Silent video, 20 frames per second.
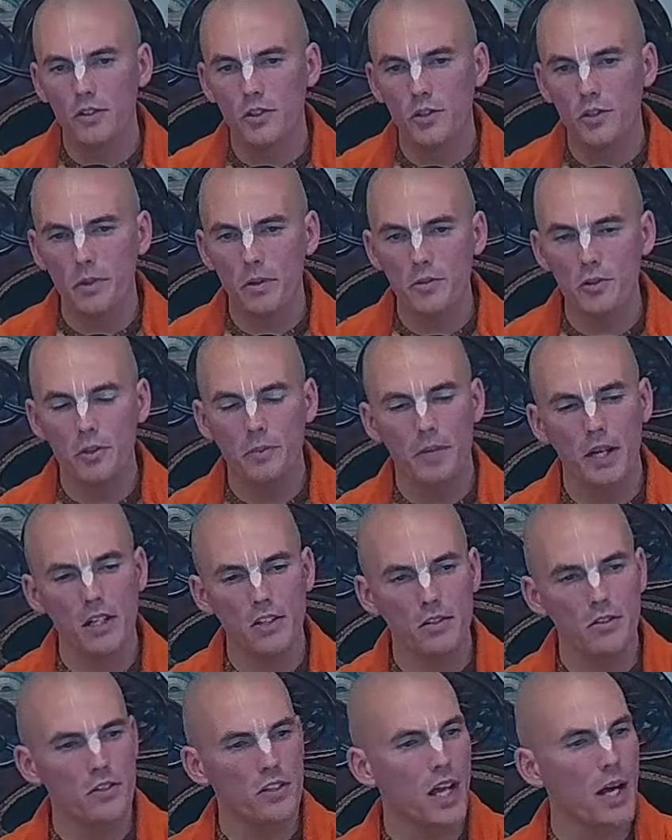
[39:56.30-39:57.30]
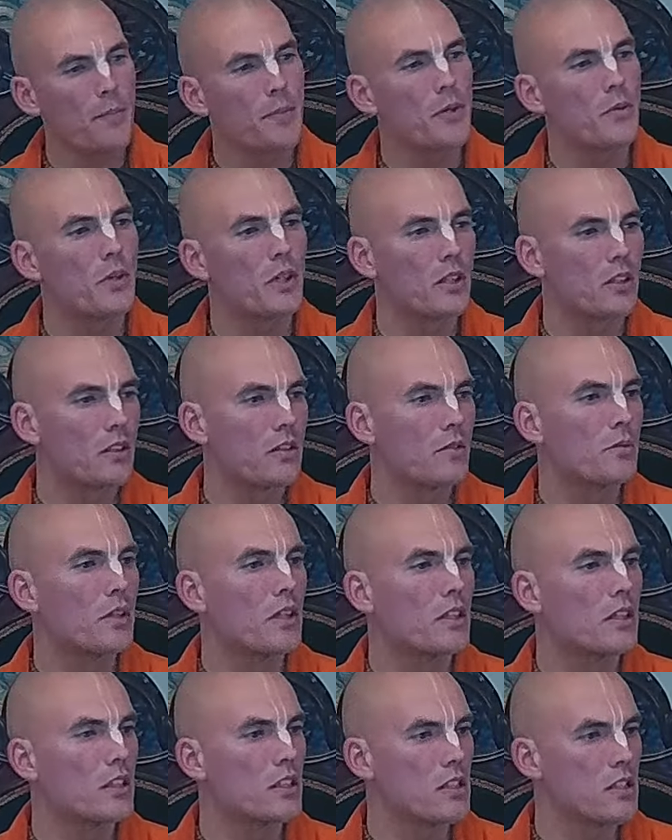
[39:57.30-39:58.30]
the spiritual master is happy
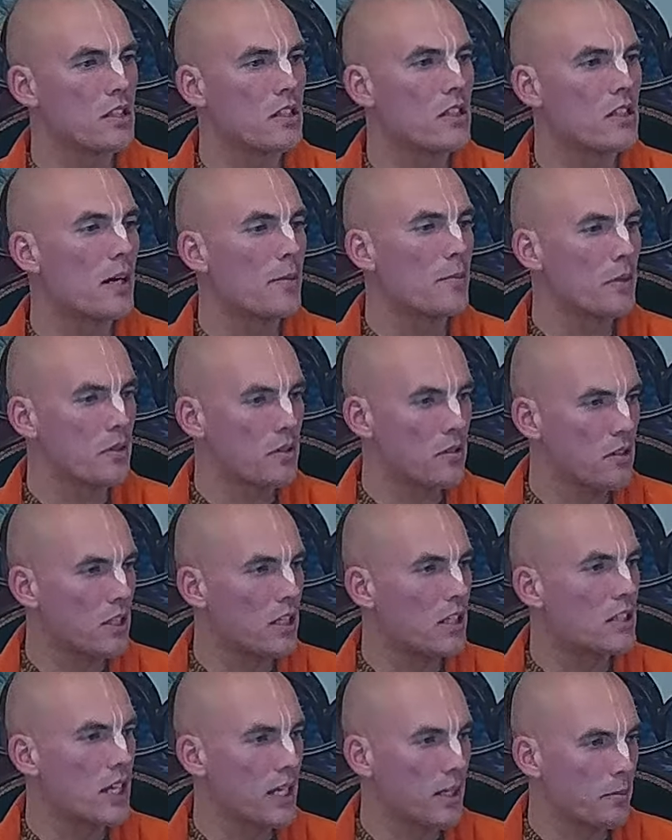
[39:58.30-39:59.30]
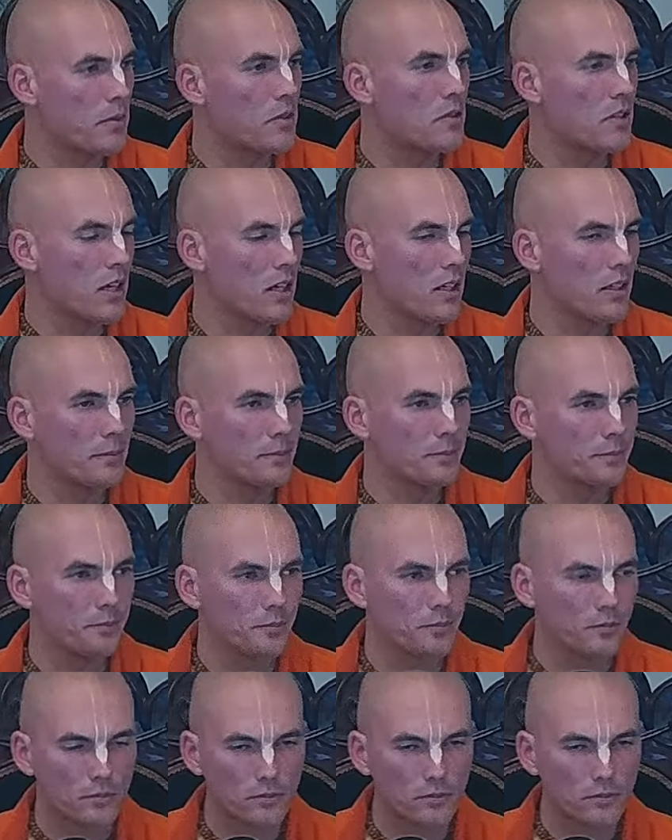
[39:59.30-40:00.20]
when his disciples, they take prasadam.